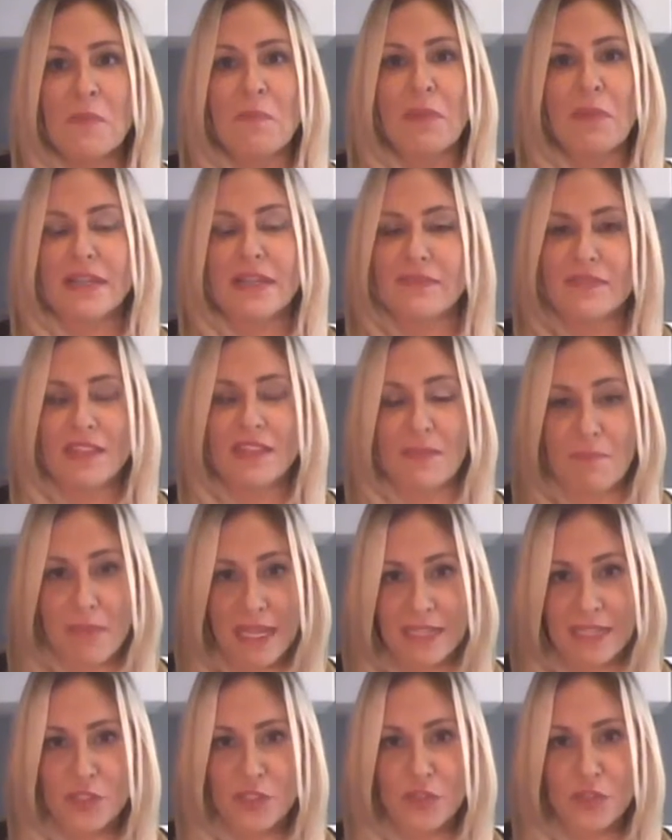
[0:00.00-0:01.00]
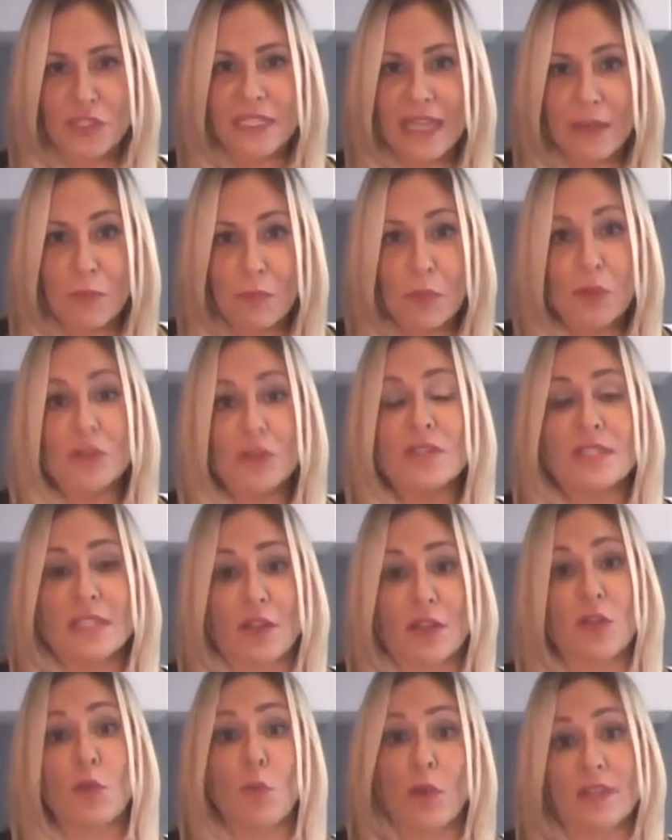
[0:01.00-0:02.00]
But if the mainstream networks
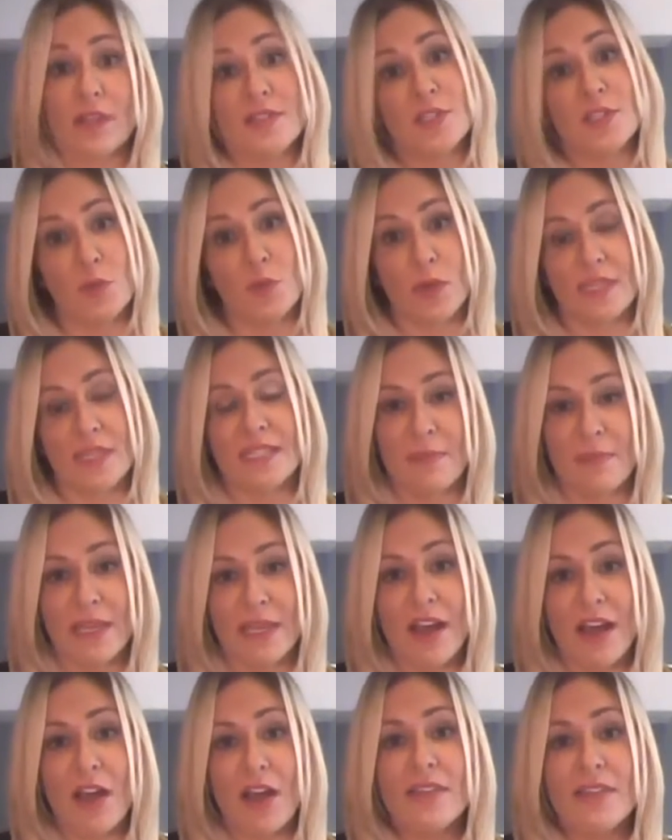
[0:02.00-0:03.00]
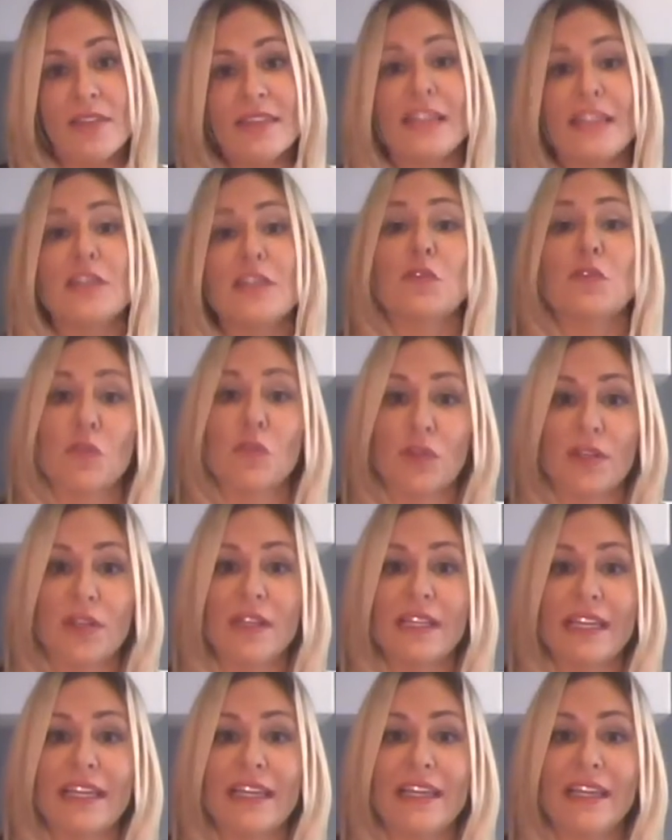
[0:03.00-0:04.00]
are the ones you want to be on, then you
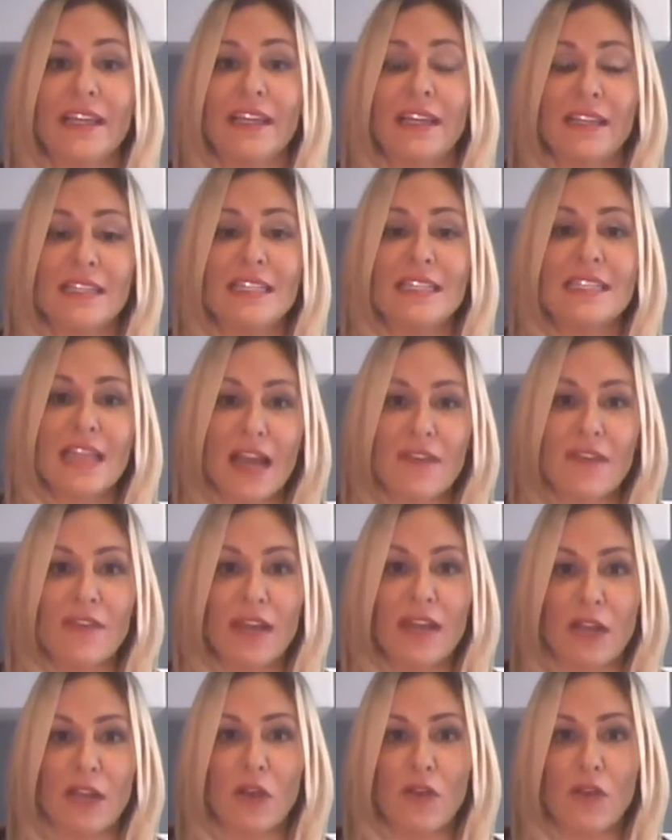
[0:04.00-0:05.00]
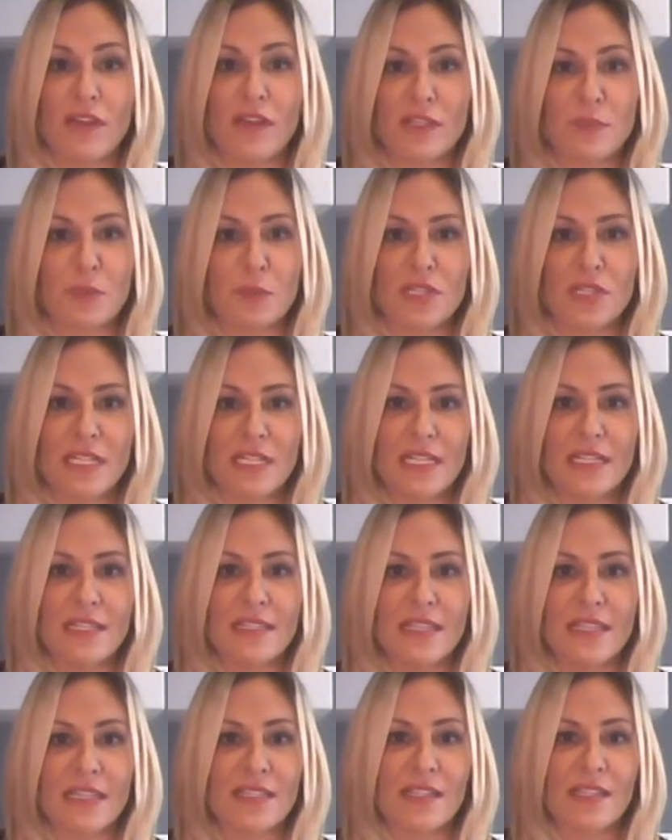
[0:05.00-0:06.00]
really need to have that area of
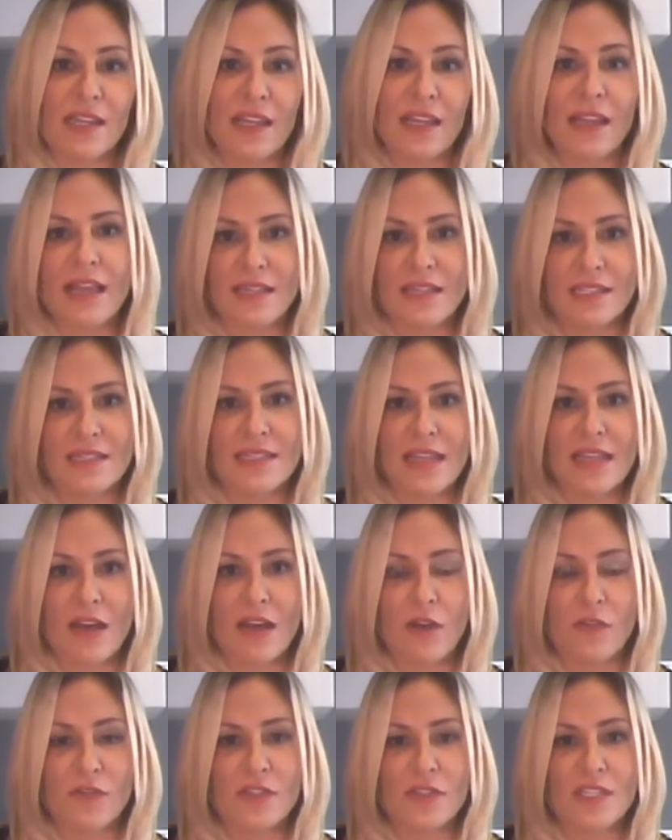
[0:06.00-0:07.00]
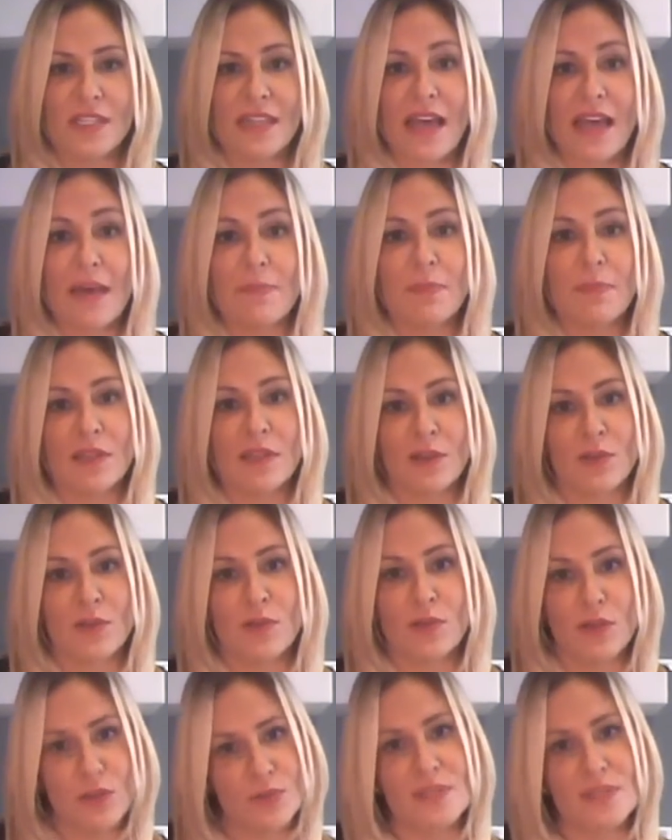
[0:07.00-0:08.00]
expertise that's going to lend itself to that
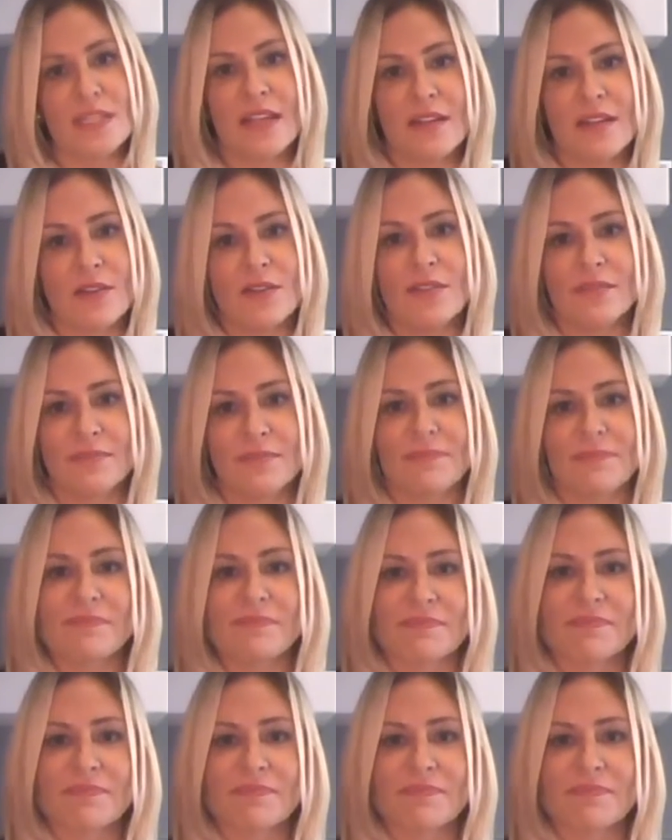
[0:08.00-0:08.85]
political news cycle.